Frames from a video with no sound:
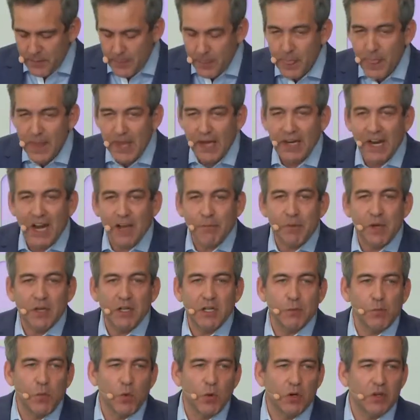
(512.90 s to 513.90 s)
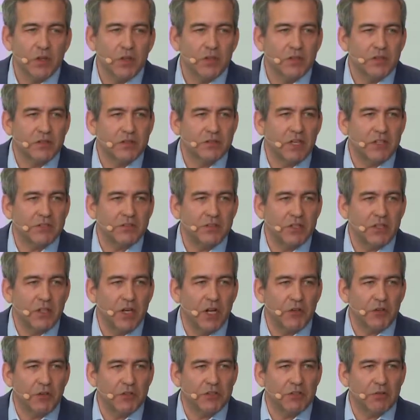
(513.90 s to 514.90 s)
And I've been to more than 60
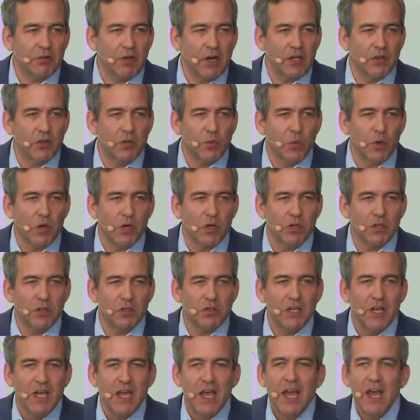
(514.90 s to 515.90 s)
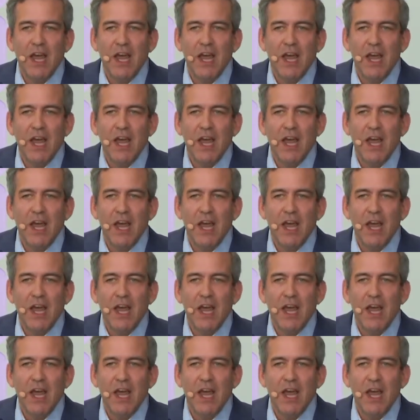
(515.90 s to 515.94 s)
countries around the world,